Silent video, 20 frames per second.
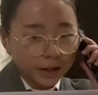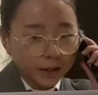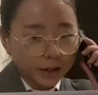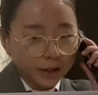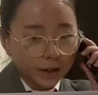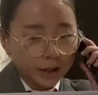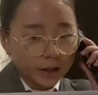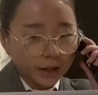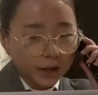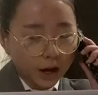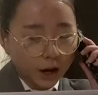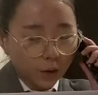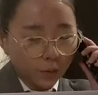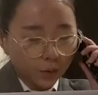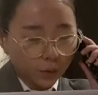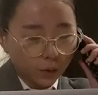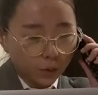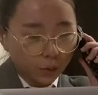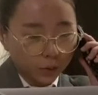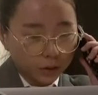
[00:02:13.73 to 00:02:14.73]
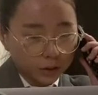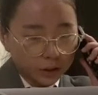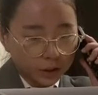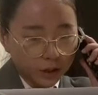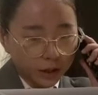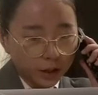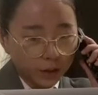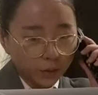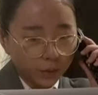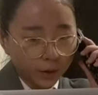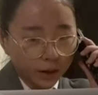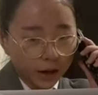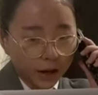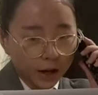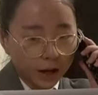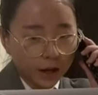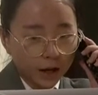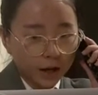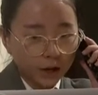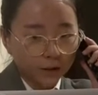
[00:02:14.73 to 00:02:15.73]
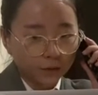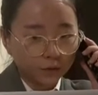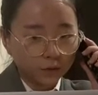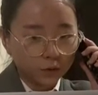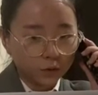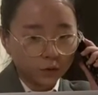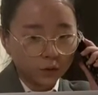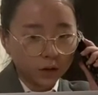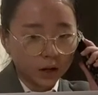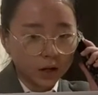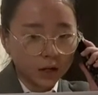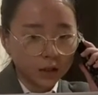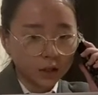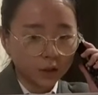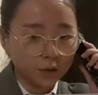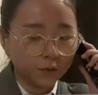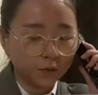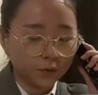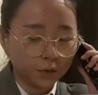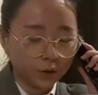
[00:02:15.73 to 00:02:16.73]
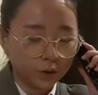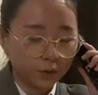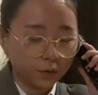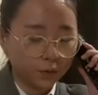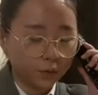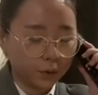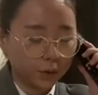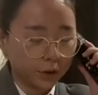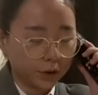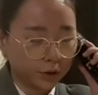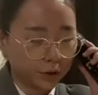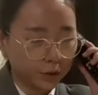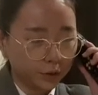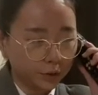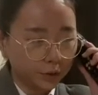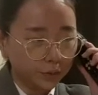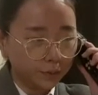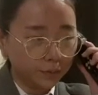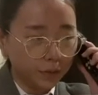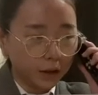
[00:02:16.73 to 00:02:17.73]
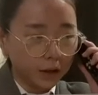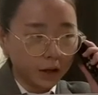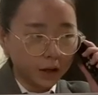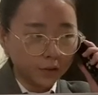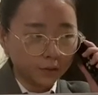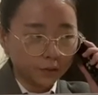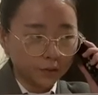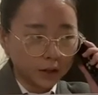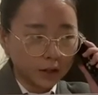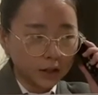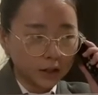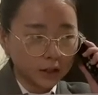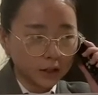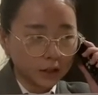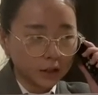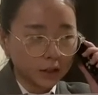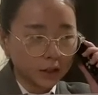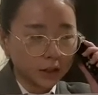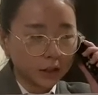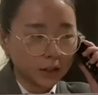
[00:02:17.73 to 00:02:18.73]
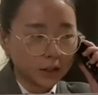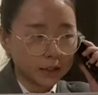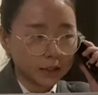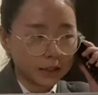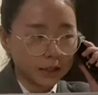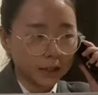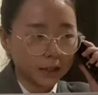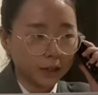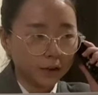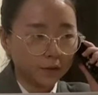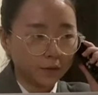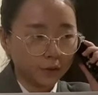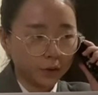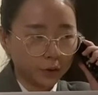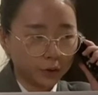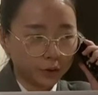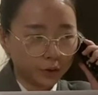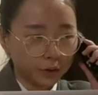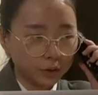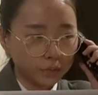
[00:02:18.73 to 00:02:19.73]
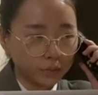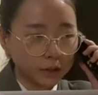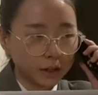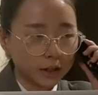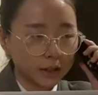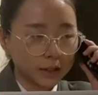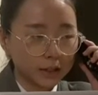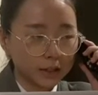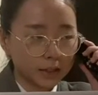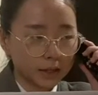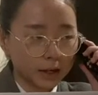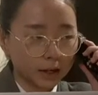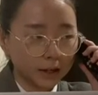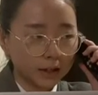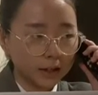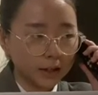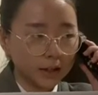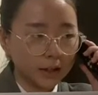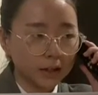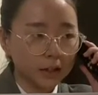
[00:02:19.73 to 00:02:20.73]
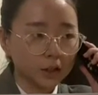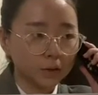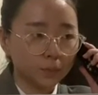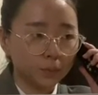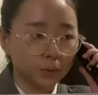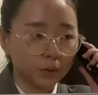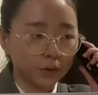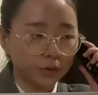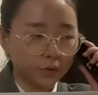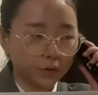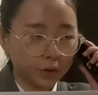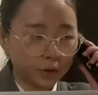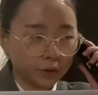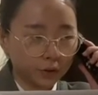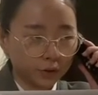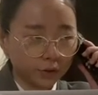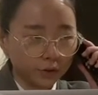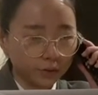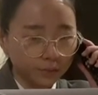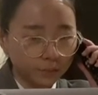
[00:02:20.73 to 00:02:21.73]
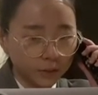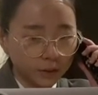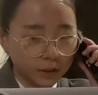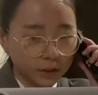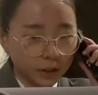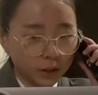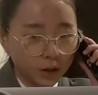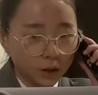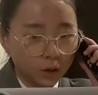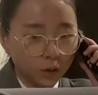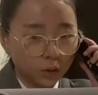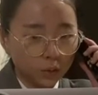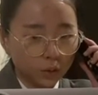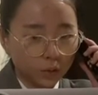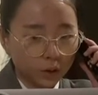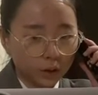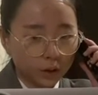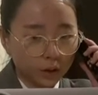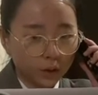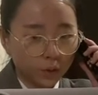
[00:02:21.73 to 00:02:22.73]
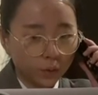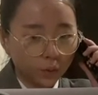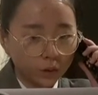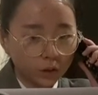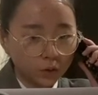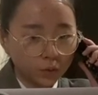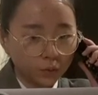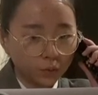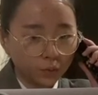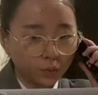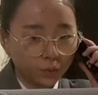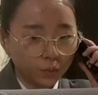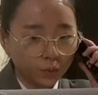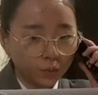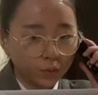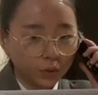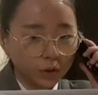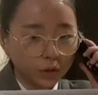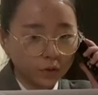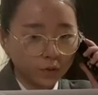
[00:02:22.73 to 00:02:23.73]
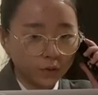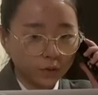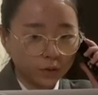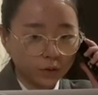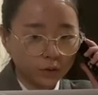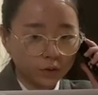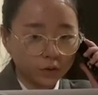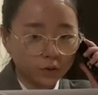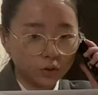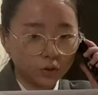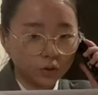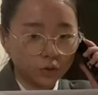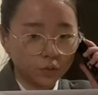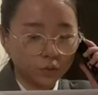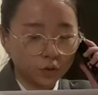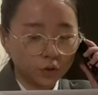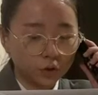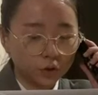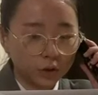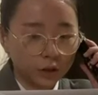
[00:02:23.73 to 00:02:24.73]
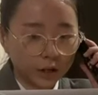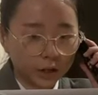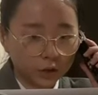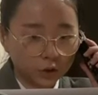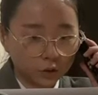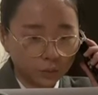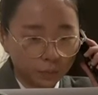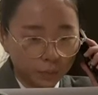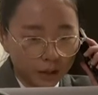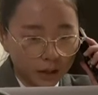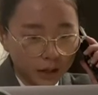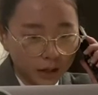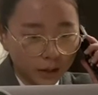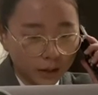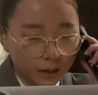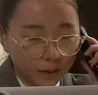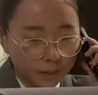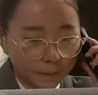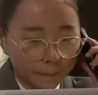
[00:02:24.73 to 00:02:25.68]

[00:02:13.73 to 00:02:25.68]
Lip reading: In our hotel, we have two kinds of view for the room. First is the city view rooms, and the second is pool view rooms. Which views would you like to pick?